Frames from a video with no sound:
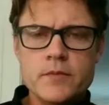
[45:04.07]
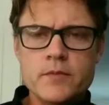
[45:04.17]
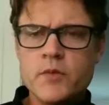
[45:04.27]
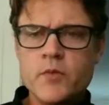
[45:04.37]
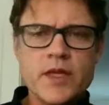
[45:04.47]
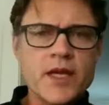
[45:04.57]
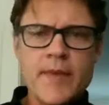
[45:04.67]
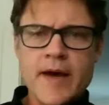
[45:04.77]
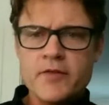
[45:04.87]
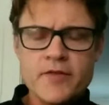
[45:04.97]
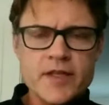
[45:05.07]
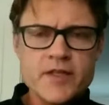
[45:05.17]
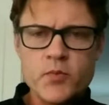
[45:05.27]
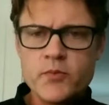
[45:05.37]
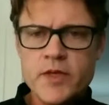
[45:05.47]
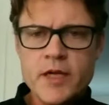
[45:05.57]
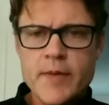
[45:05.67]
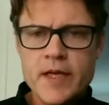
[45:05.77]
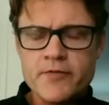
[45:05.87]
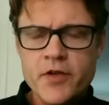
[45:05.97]
when we come out of this, when we come
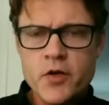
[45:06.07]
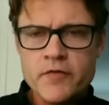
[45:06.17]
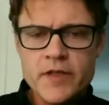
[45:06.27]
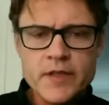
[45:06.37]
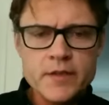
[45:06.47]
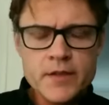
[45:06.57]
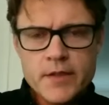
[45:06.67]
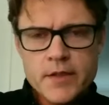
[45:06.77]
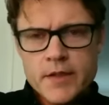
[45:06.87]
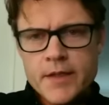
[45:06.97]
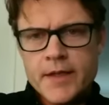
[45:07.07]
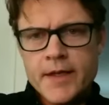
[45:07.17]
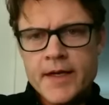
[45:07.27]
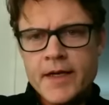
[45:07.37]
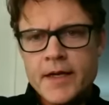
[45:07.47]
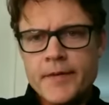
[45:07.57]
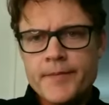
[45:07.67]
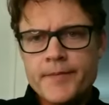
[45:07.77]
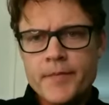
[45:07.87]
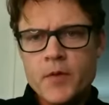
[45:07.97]
out of COVID,
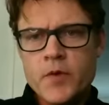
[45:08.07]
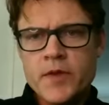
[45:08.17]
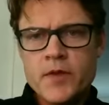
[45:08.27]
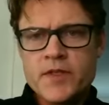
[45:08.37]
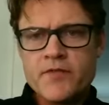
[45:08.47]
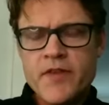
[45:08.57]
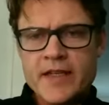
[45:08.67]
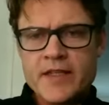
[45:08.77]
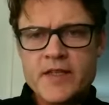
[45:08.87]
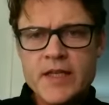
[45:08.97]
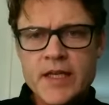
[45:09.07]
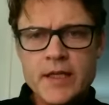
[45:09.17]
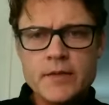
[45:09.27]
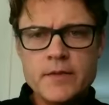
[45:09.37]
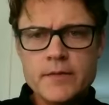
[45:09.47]
when there is a vaccine,